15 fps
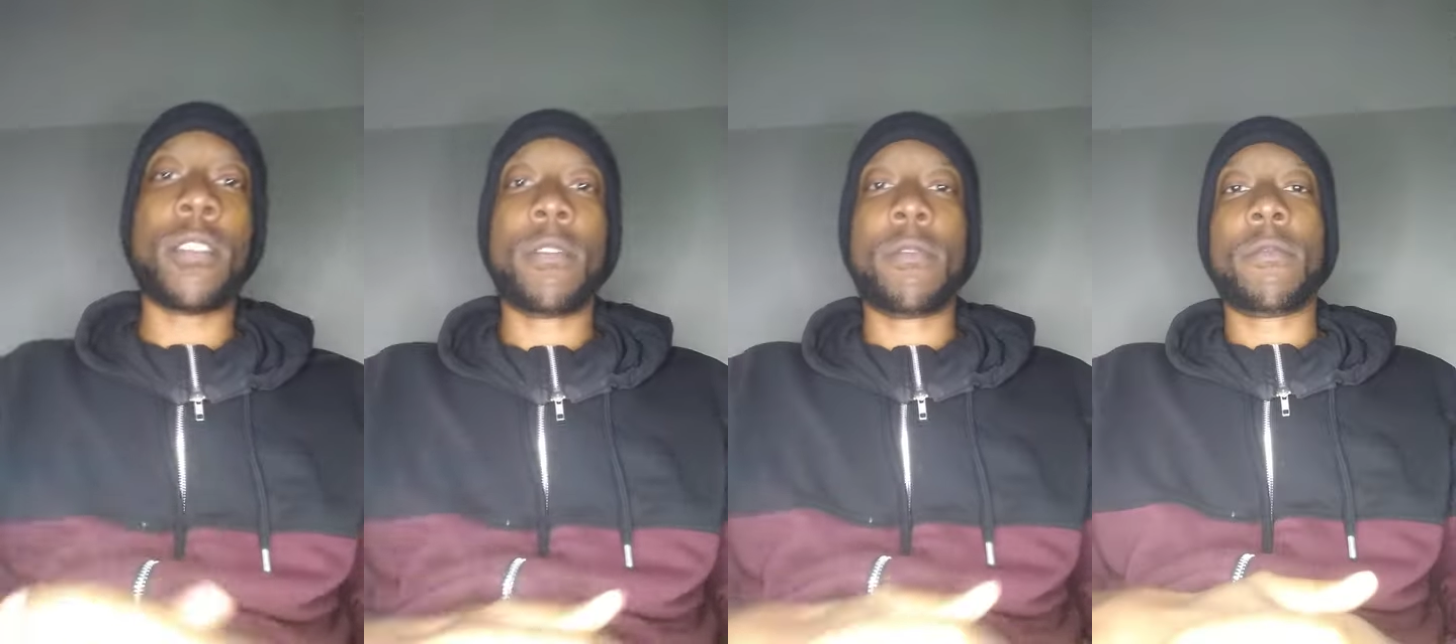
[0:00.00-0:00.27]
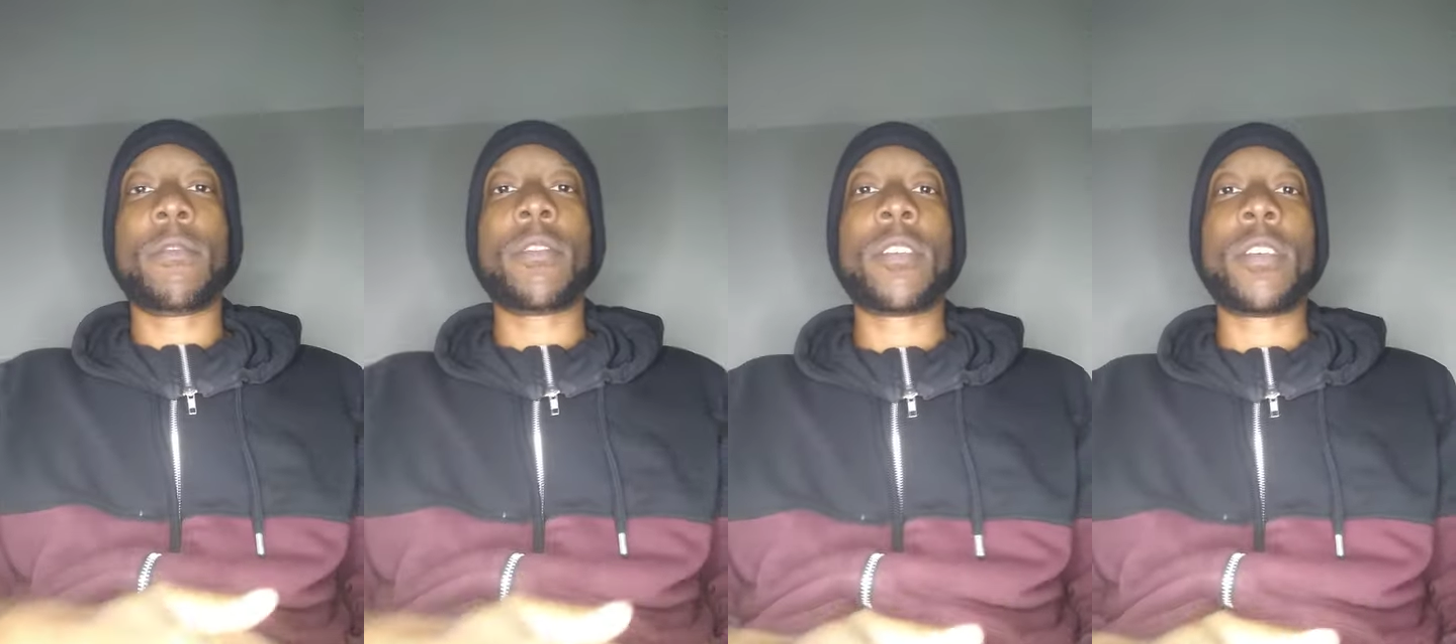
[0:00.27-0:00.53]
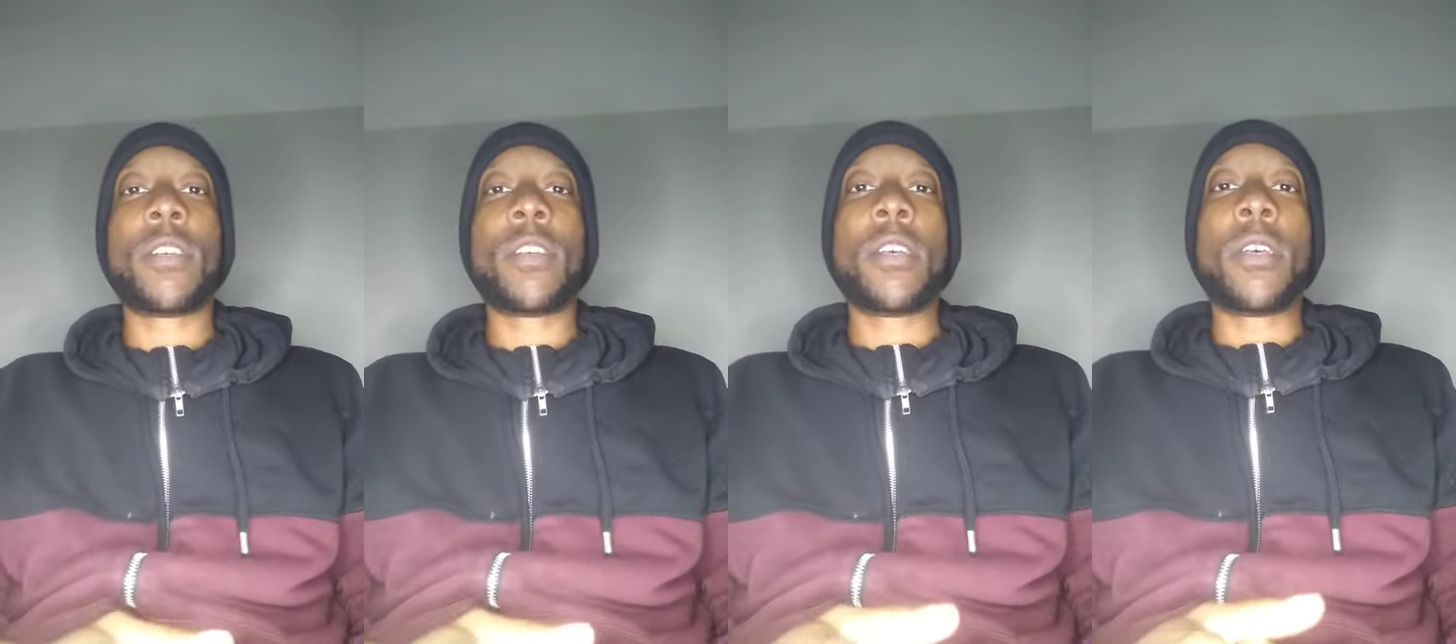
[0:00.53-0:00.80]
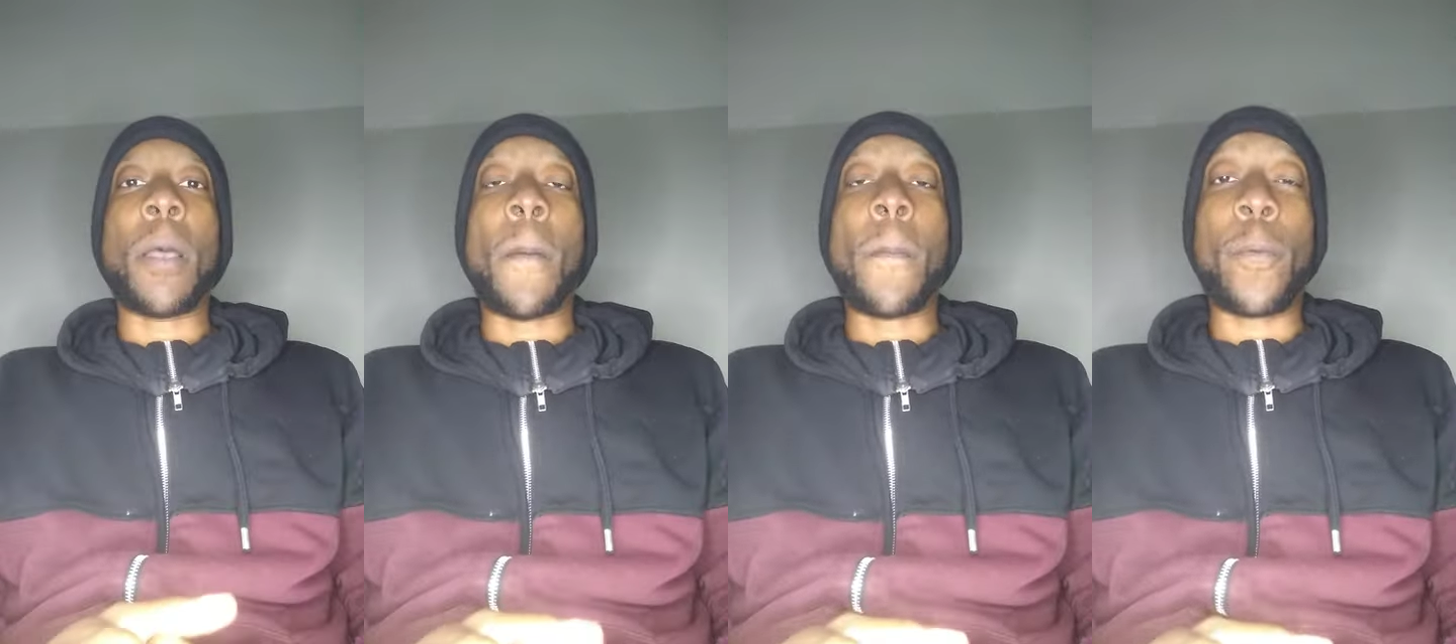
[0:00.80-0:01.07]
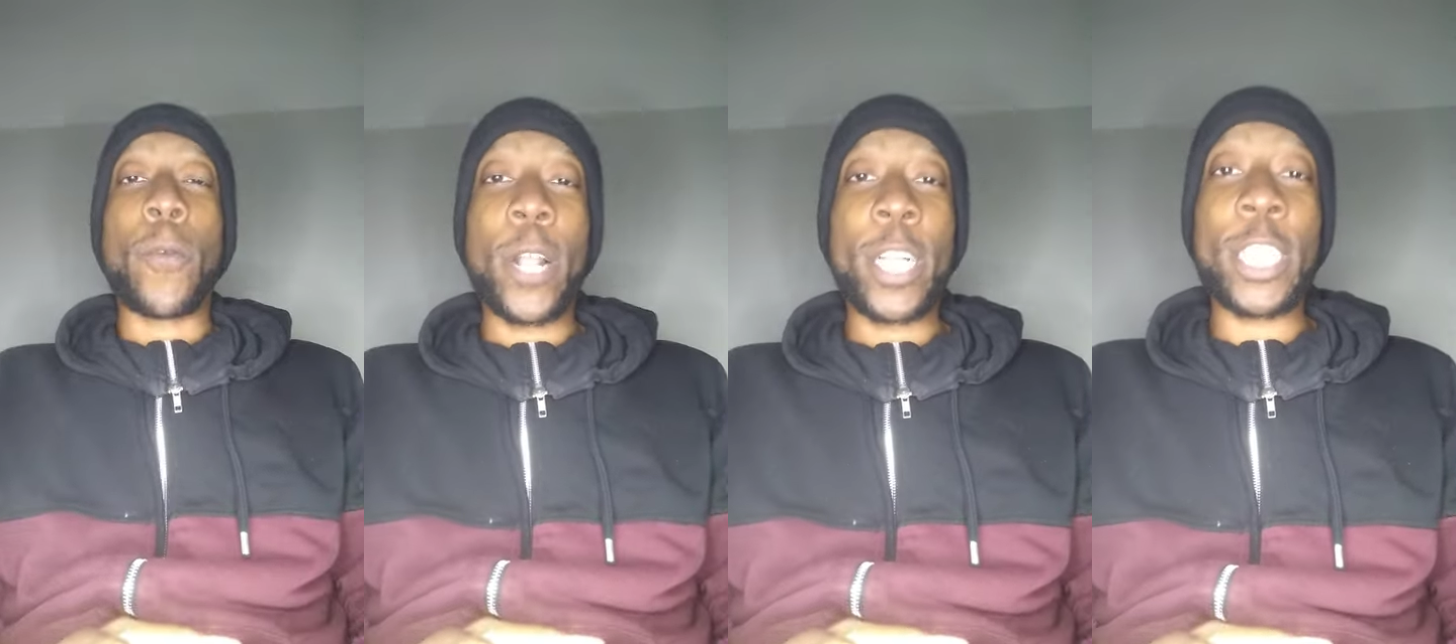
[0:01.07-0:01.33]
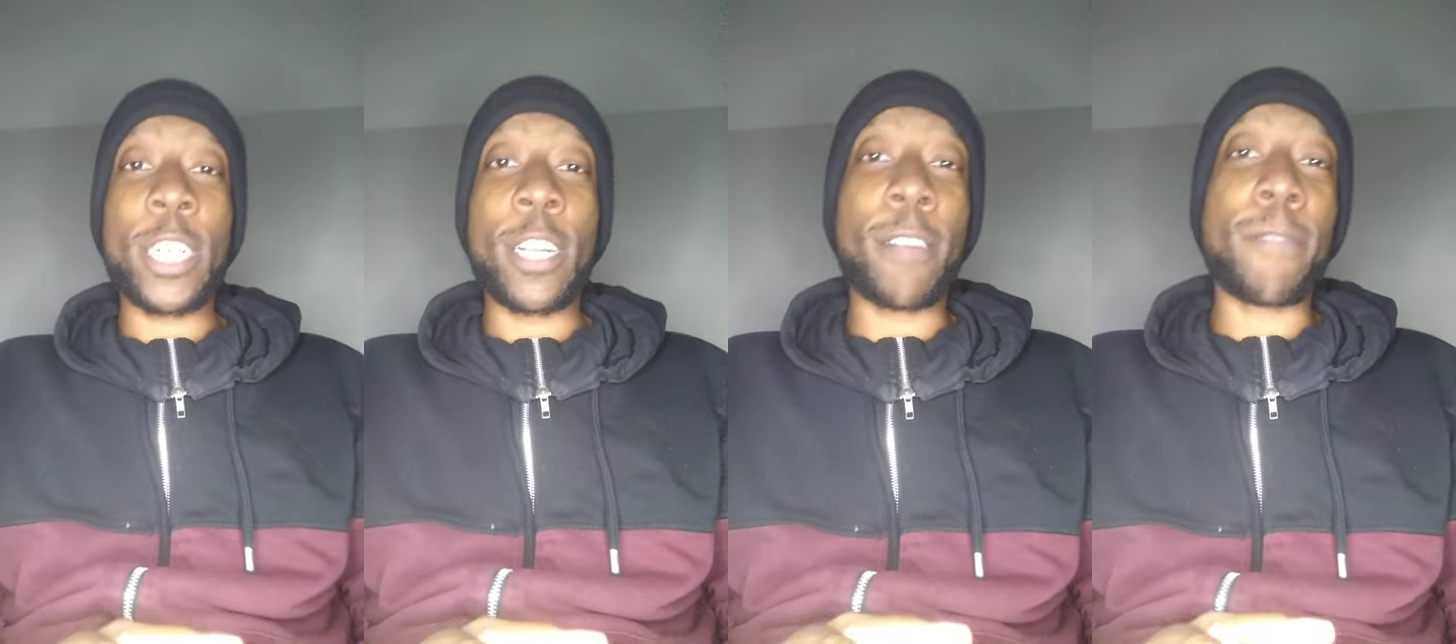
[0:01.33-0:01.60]
pressure from family
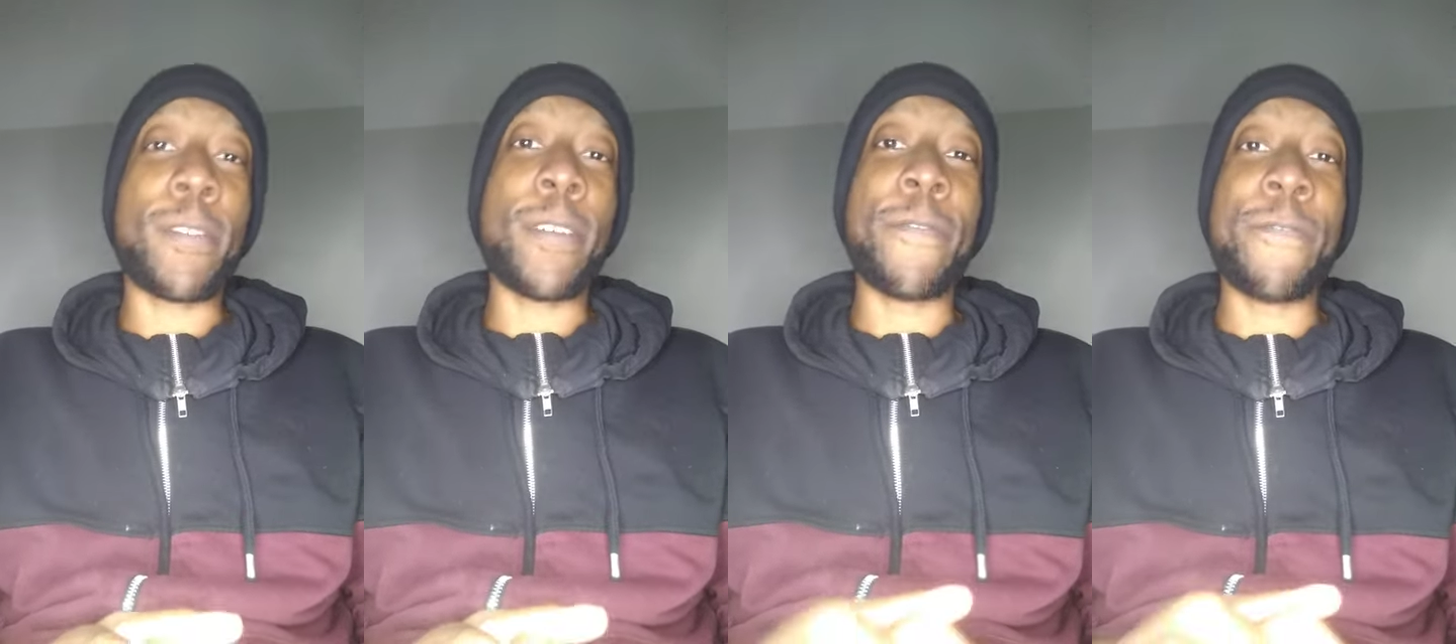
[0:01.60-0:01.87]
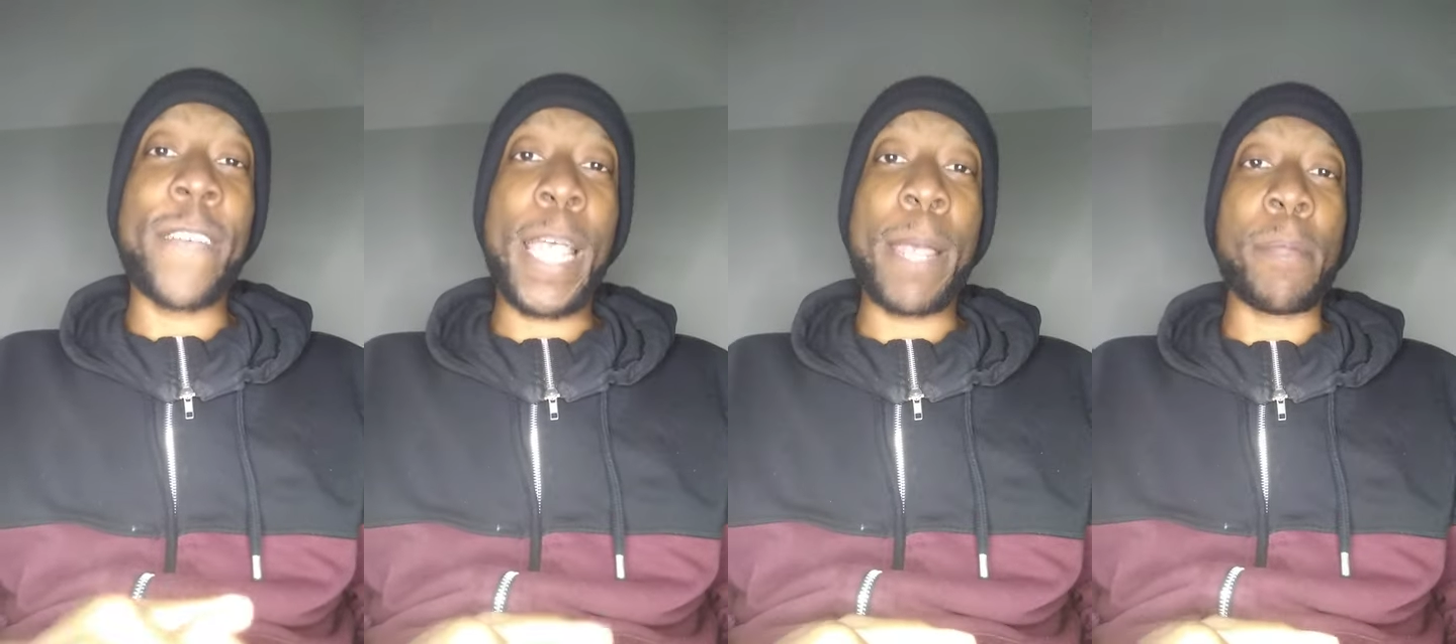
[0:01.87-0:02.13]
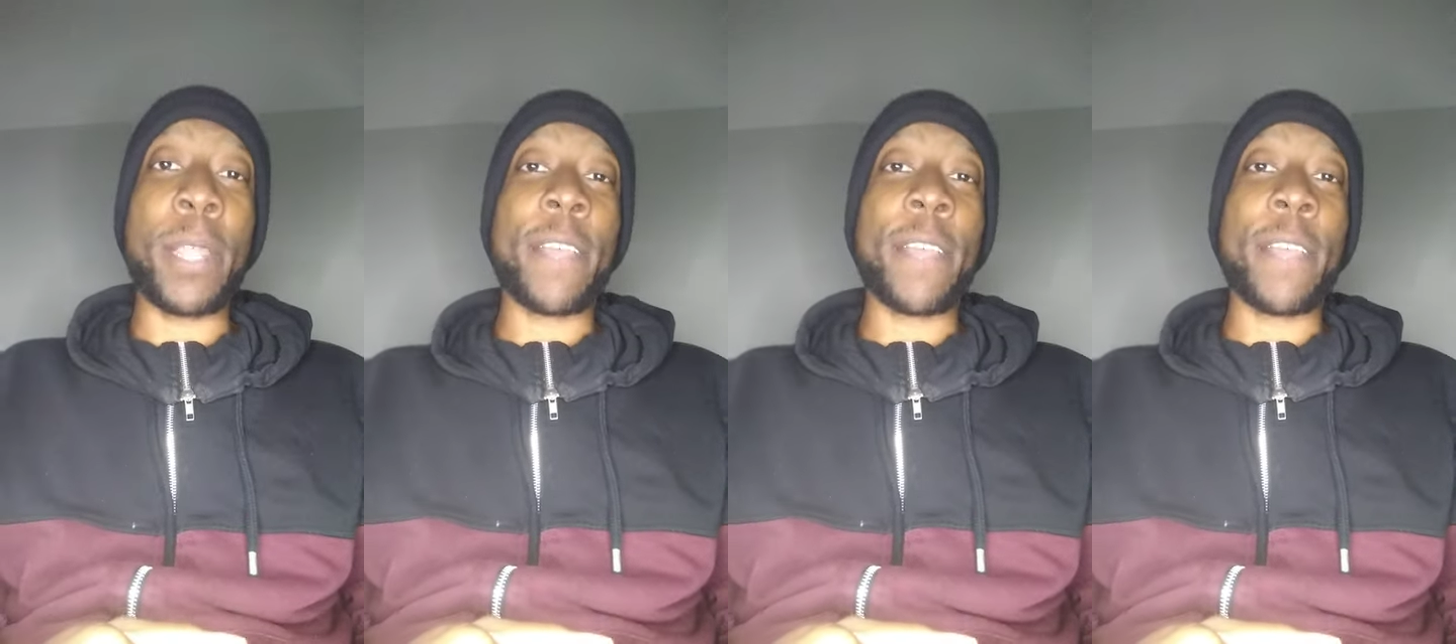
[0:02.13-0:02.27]
and friends.